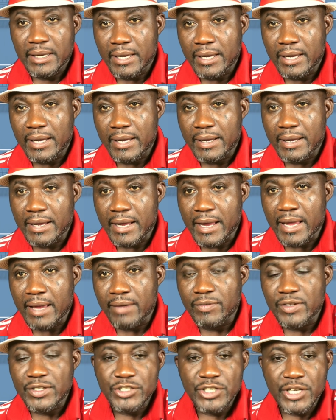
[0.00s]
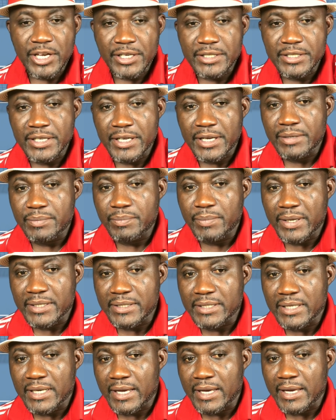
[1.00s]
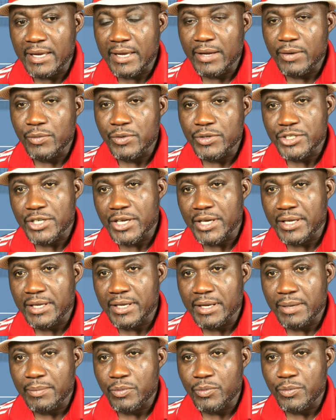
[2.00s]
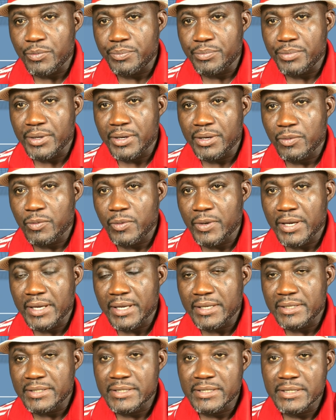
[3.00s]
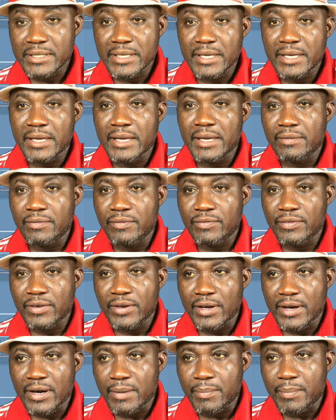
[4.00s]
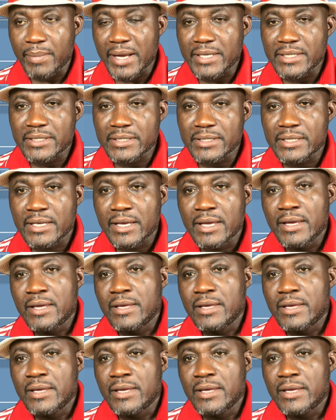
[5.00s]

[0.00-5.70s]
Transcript: I haven't checked yet, but I will check it up pretty quick and see if there are matches.